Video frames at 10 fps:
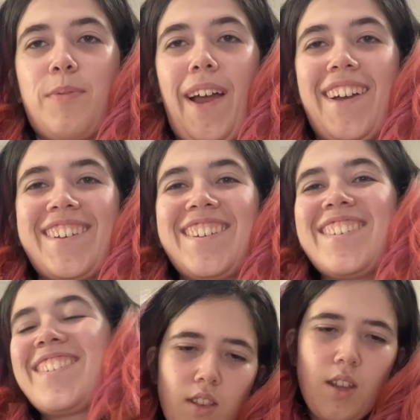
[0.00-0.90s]
back.
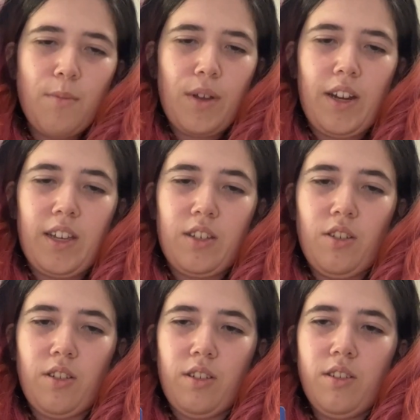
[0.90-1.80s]
But I
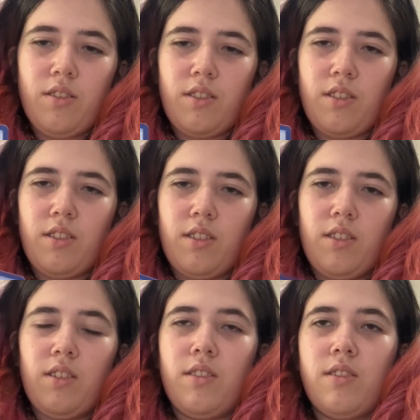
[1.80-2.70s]

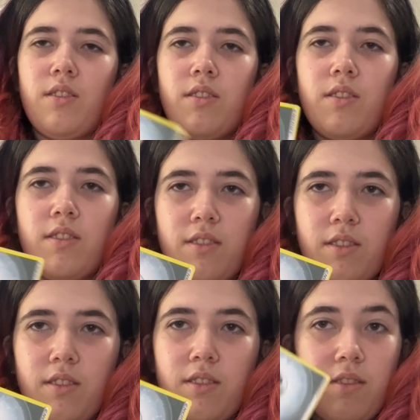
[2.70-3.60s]
got
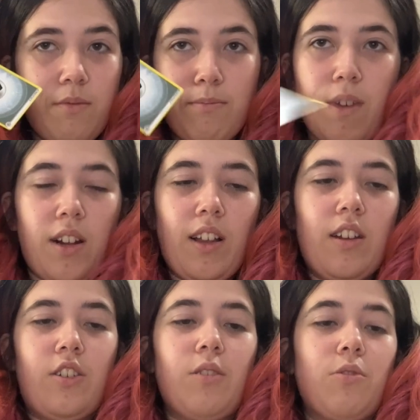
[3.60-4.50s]
Metal
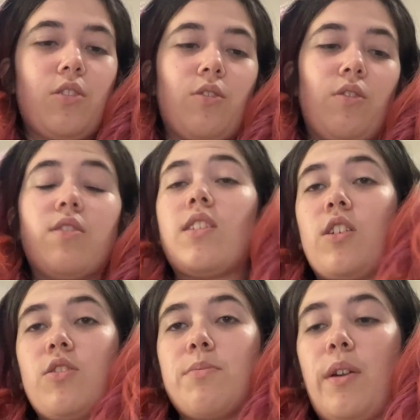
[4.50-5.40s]
Energy, which is good because I
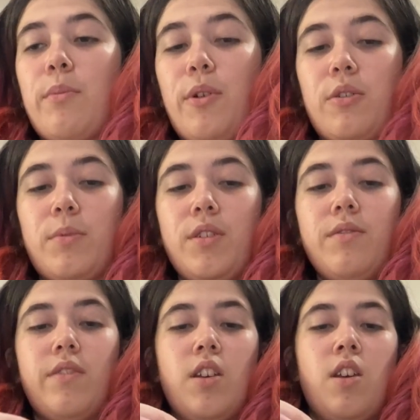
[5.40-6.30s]
use Metal Pokemon.
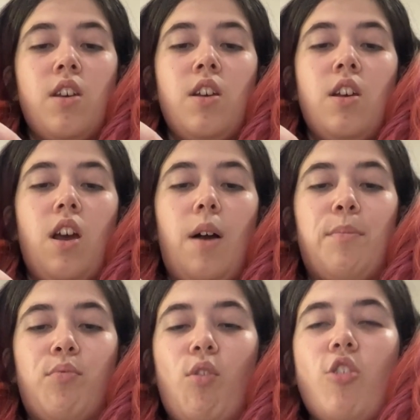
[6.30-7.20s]
A
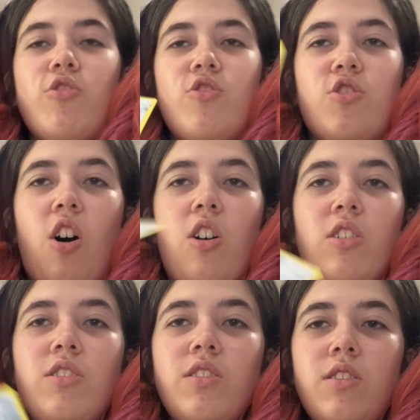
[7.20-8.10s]

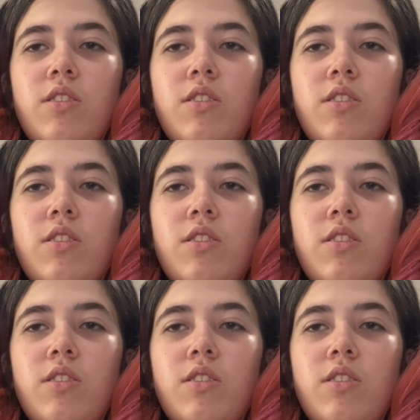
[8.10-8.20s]
Bronzong,